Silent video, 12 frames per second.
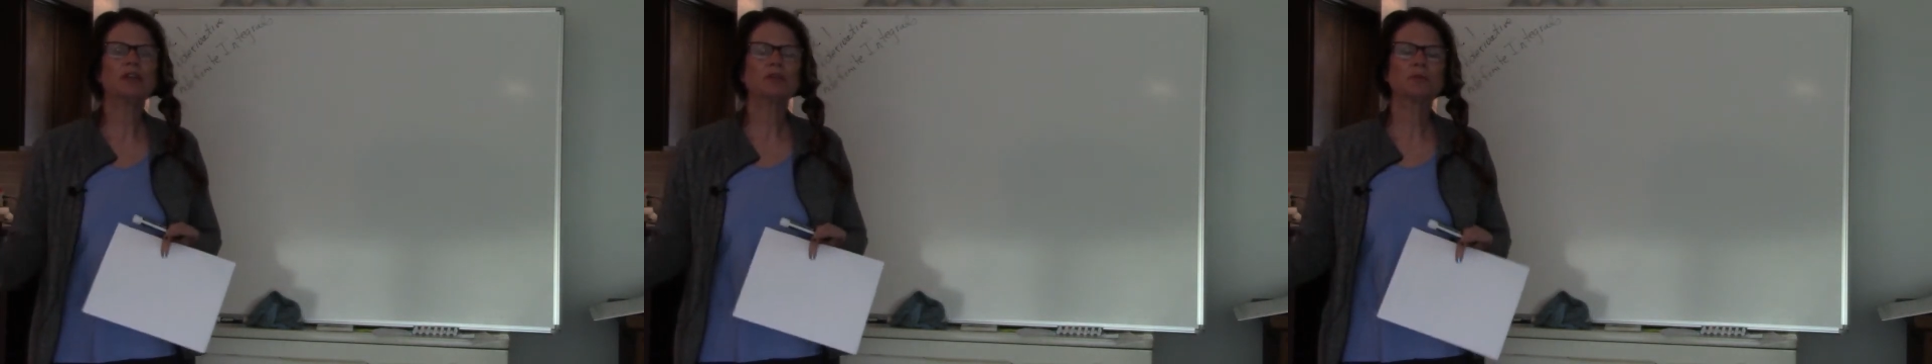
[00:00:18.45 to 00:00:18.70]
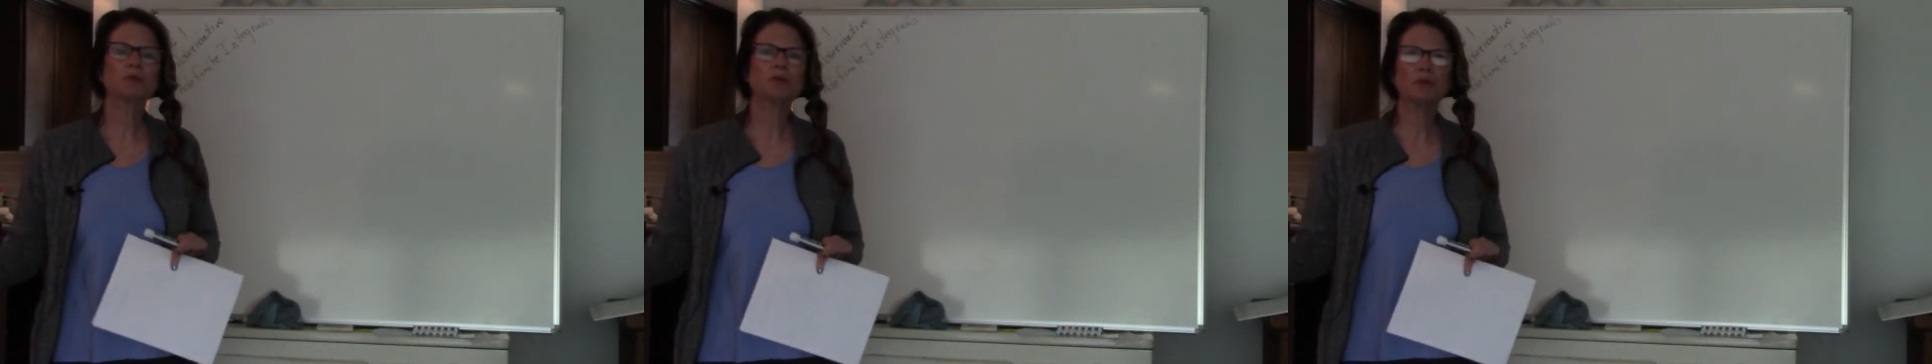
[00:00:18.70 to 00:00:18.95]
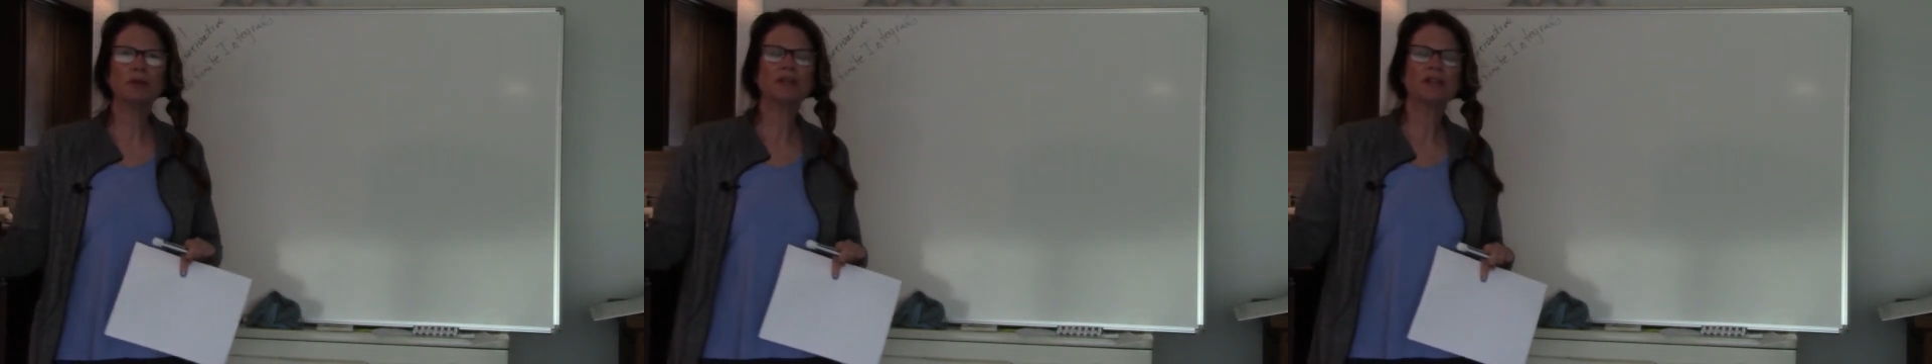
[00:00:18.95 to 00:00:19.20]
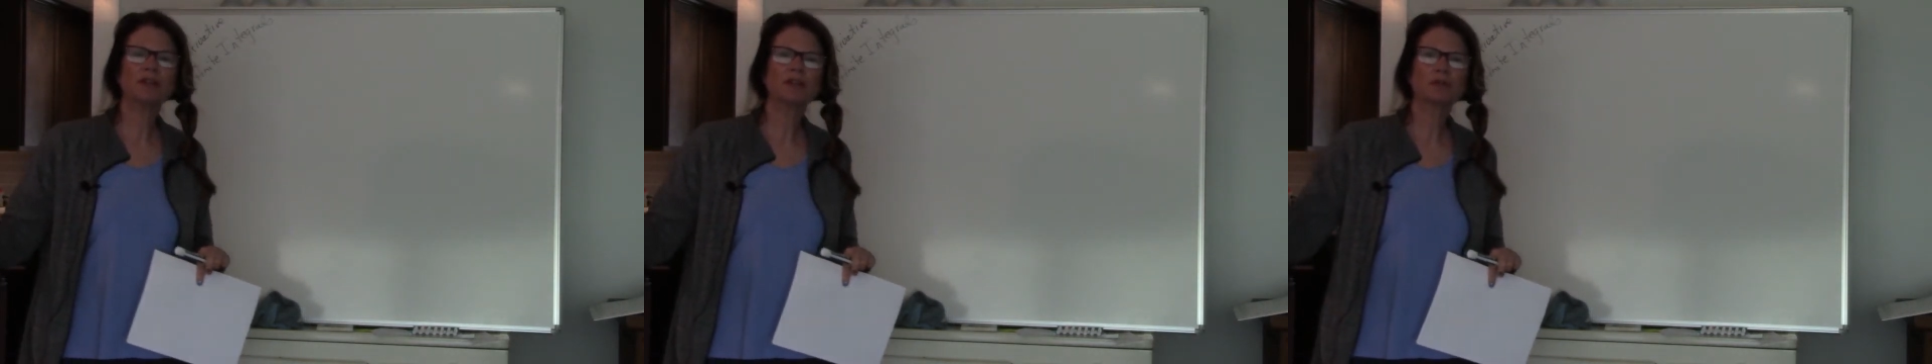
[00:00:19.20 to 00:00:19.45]
is we're going
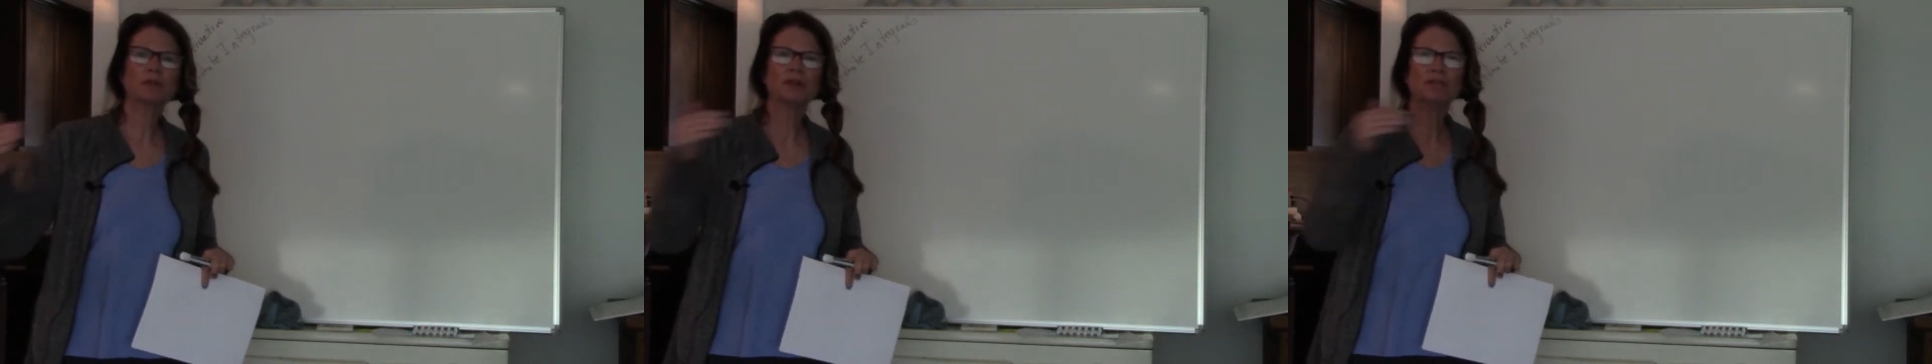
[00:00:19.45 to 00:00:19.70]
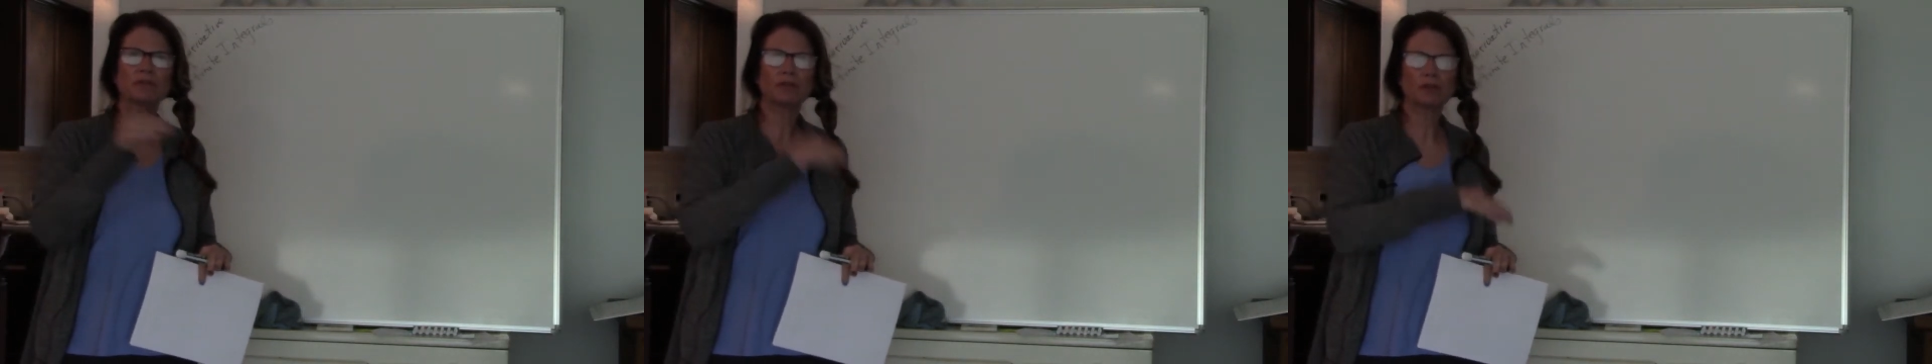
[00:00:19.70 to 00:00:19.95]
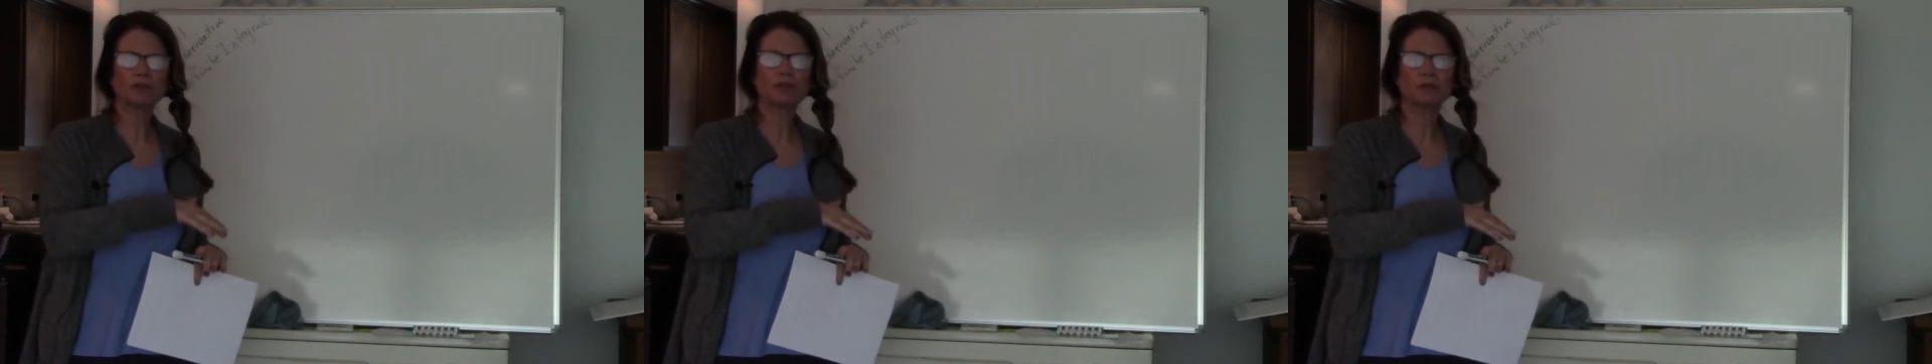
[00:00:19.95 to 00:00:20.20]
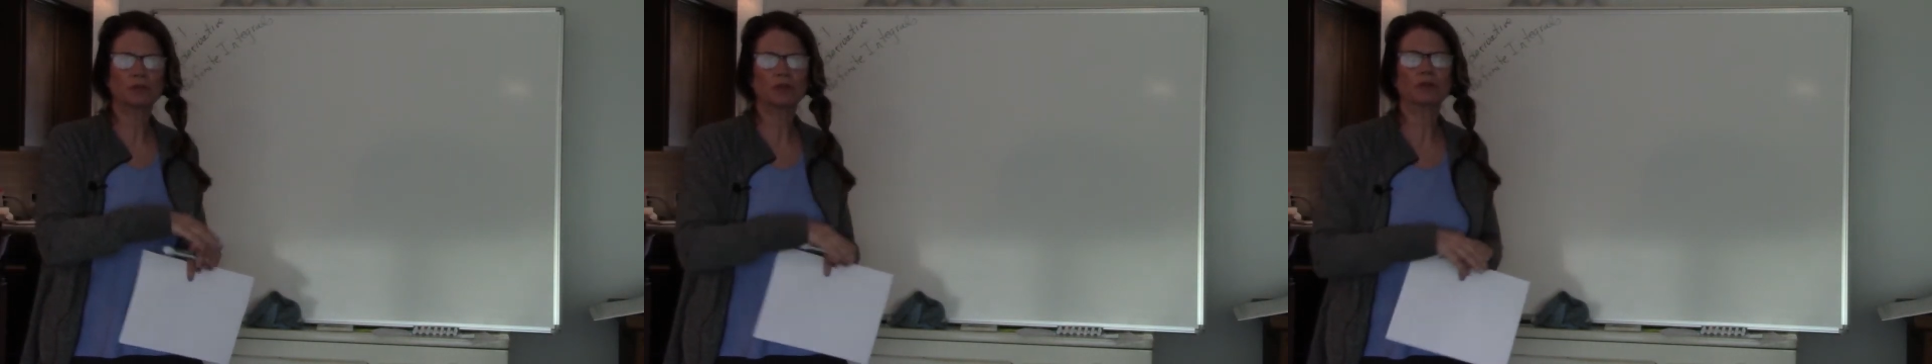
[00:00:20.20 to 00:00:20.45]
in the reverse
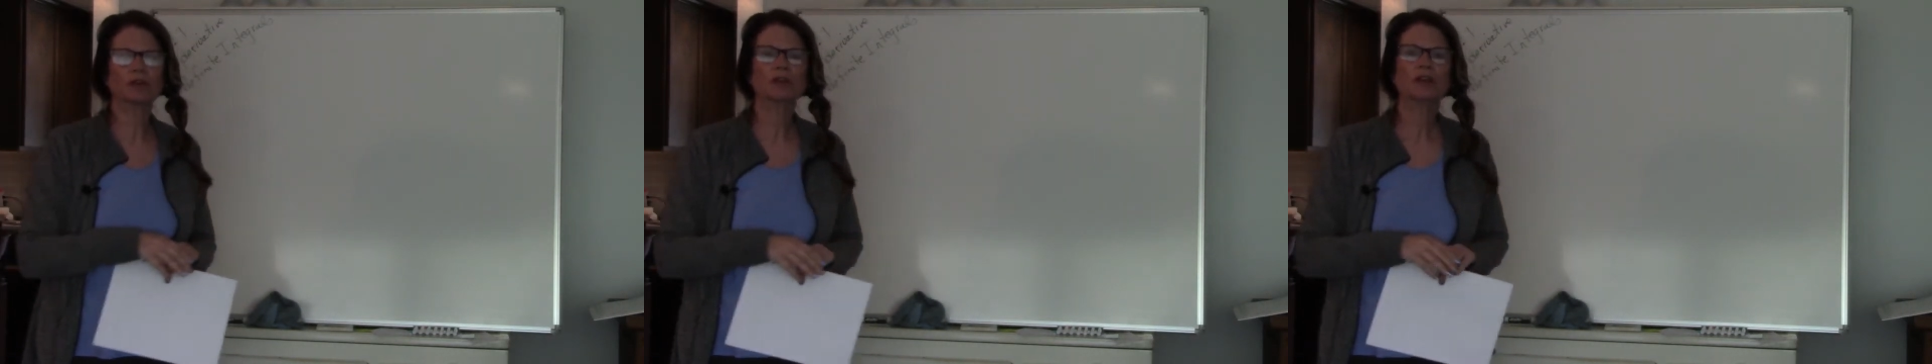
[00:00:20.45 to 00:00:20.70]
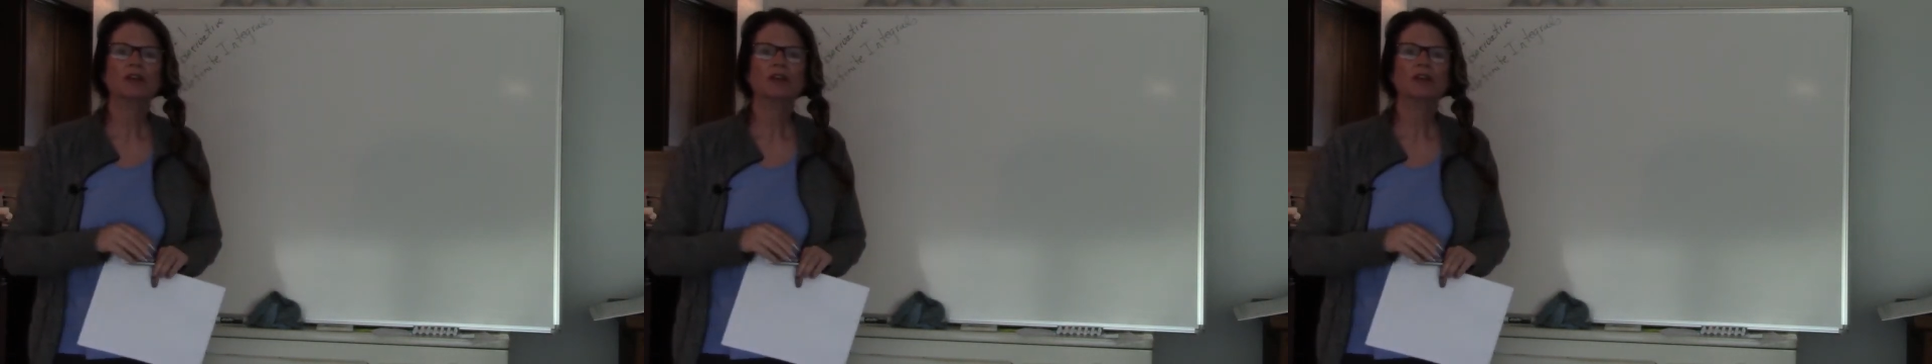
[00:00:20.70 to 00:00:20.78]
order.